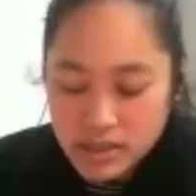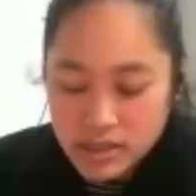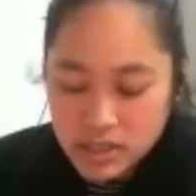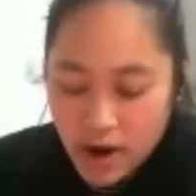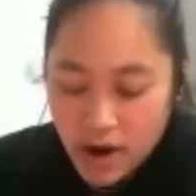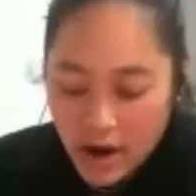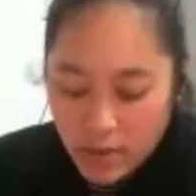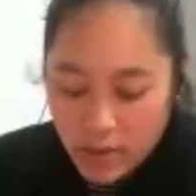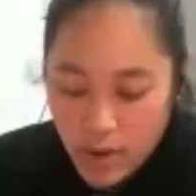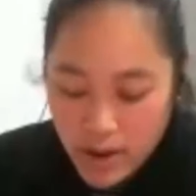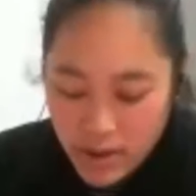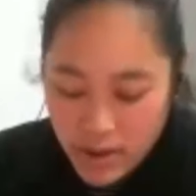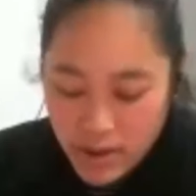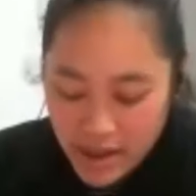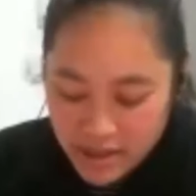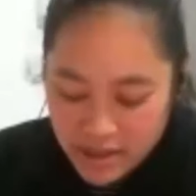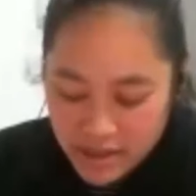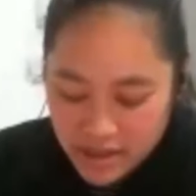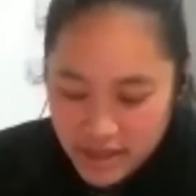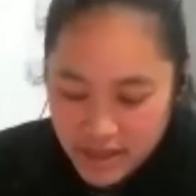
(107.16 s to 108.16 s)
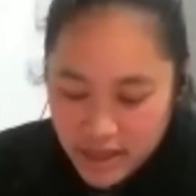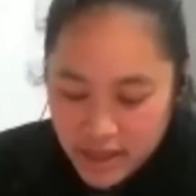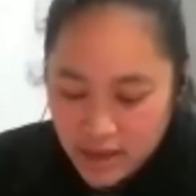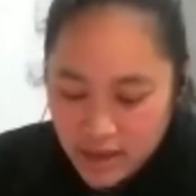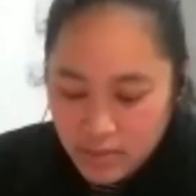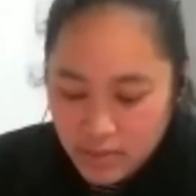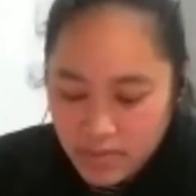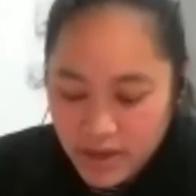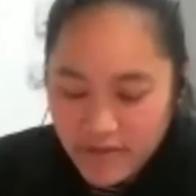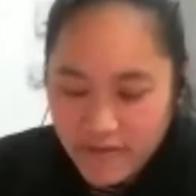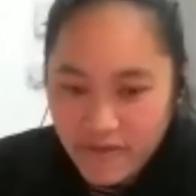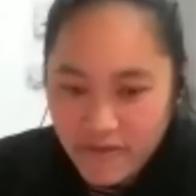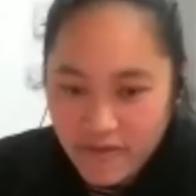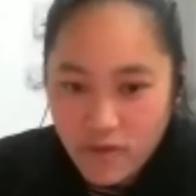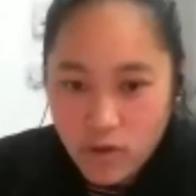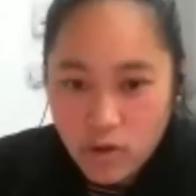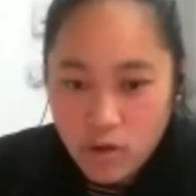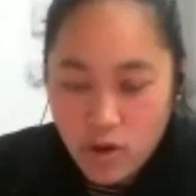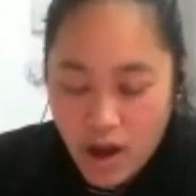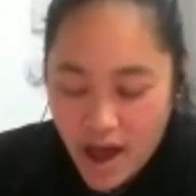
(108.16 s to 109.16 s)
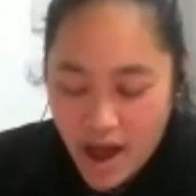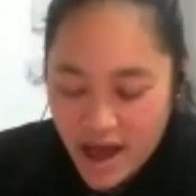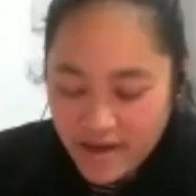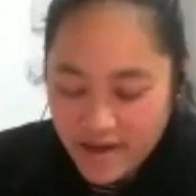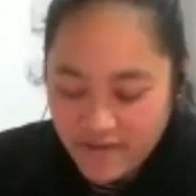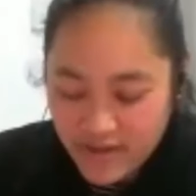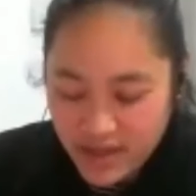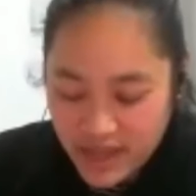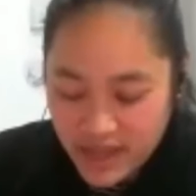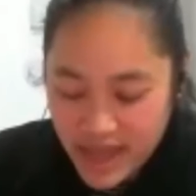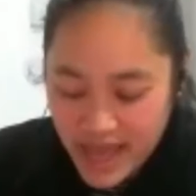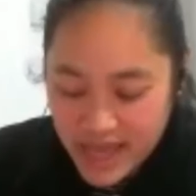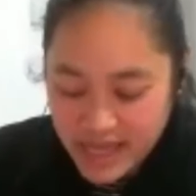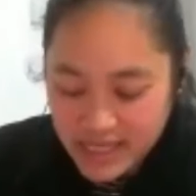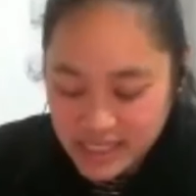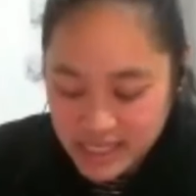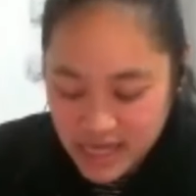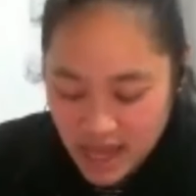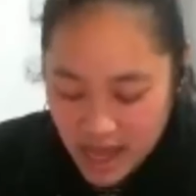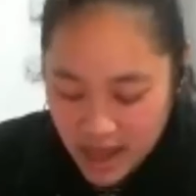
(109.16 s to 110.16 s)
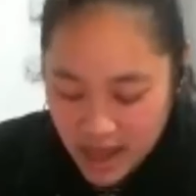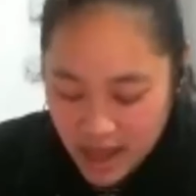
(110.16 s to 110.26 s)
Sorry, one other thing before I forget.